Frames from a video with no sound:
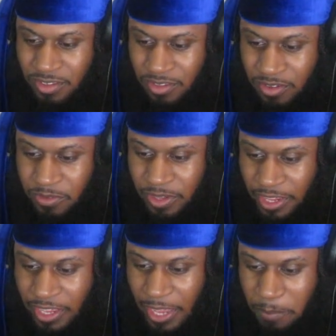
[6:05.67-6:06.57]

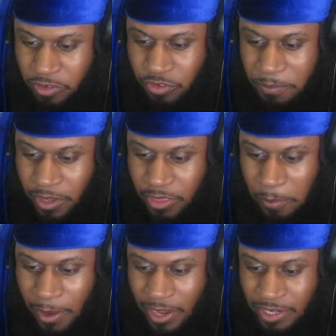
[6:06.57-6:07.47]
Okay, everybody's jumping out their
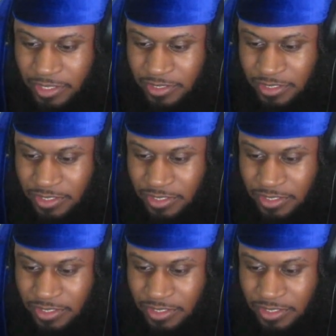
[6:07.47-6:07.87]
bodies.